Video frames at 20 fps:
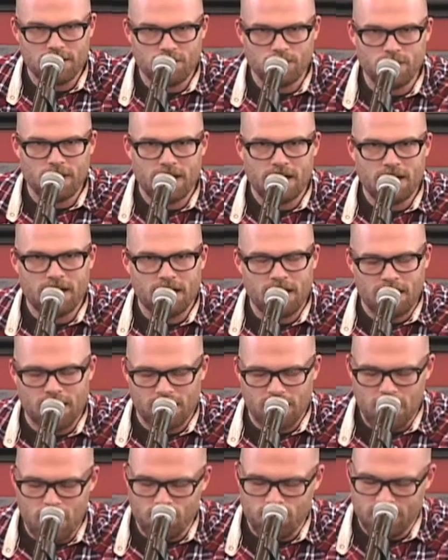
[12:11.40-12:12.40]
great and
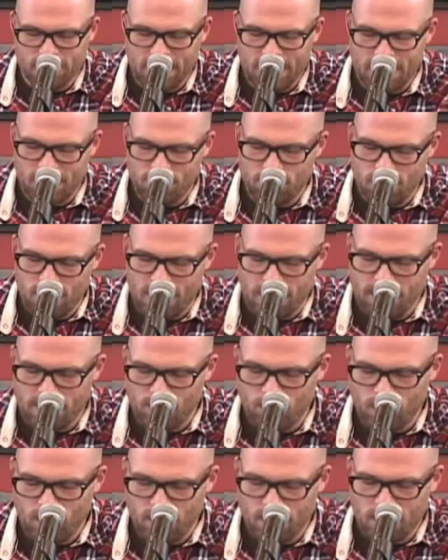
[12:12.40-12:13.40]
complicated mind
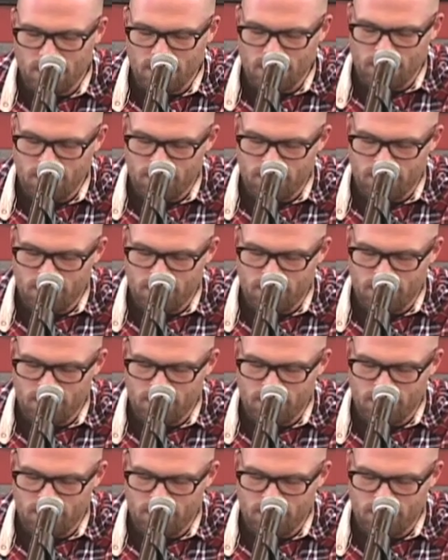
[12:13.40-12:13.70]
at work.